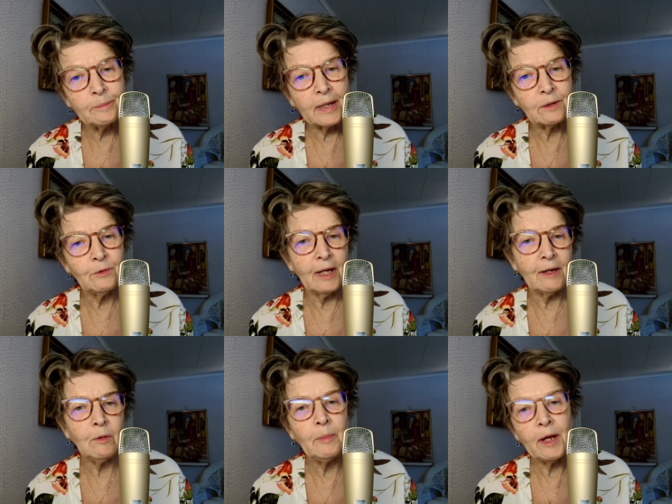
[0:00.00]
but they
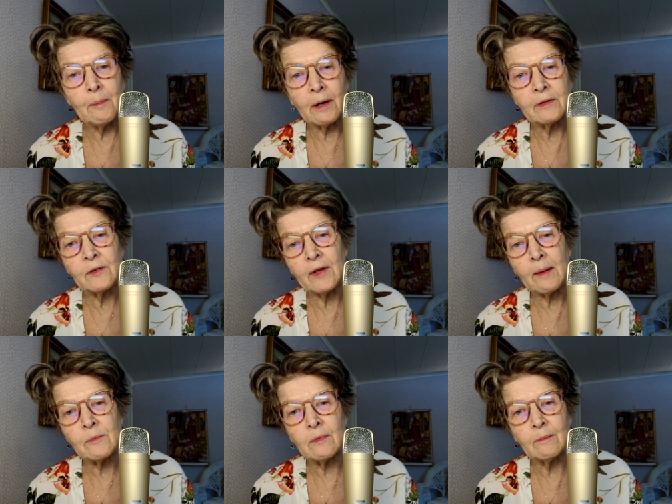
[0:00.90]
will be about the
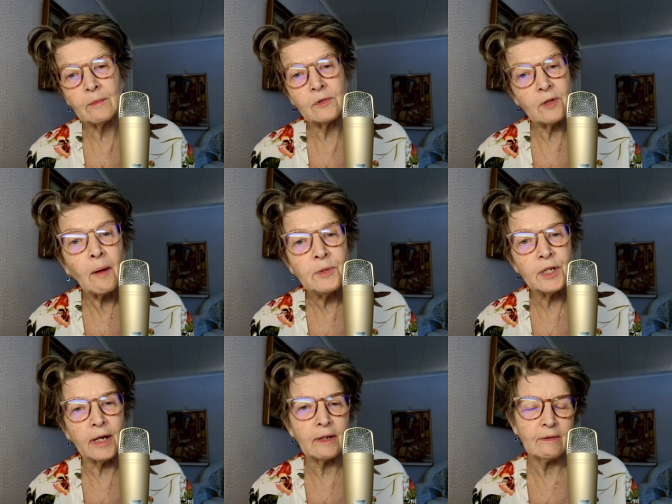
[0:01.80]
same
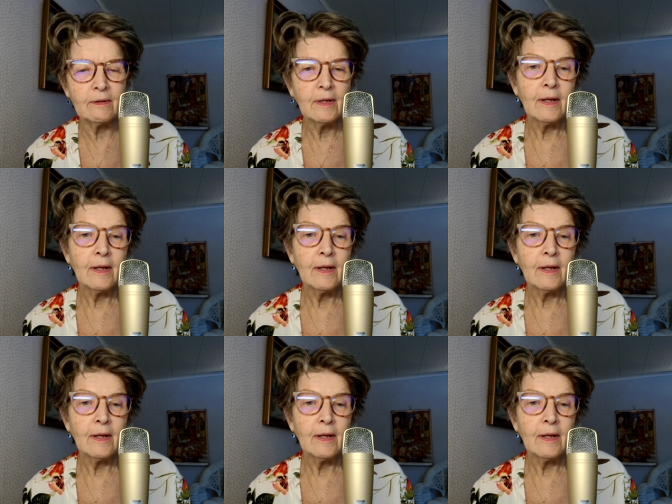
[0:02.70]
subject,